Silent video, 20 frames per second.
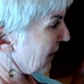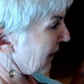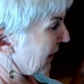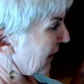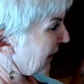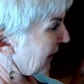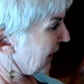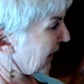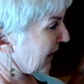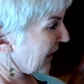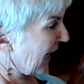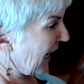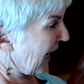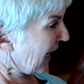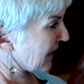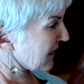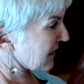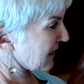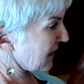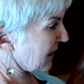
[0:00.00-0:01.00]
He had
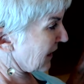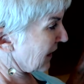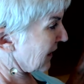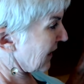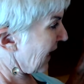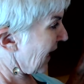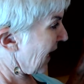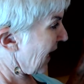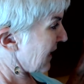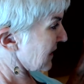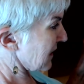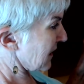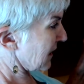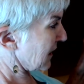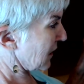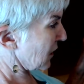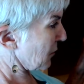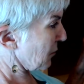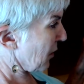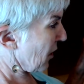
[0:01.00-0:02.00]
asked and asked at
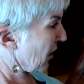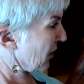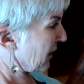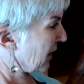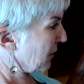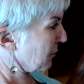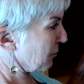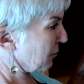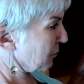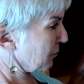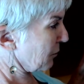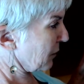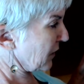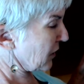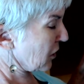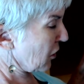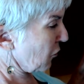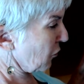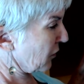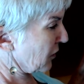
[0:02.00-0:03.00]
the party, but
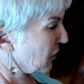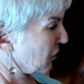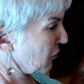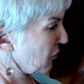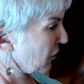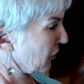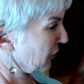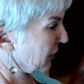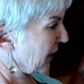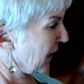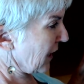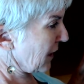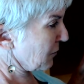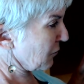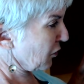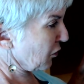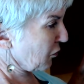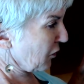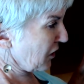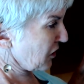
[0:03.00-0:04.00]
no one knew her name or
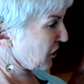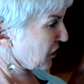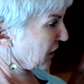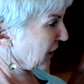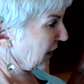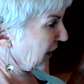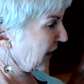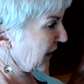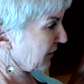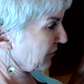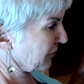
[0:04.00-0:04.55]
where she lived,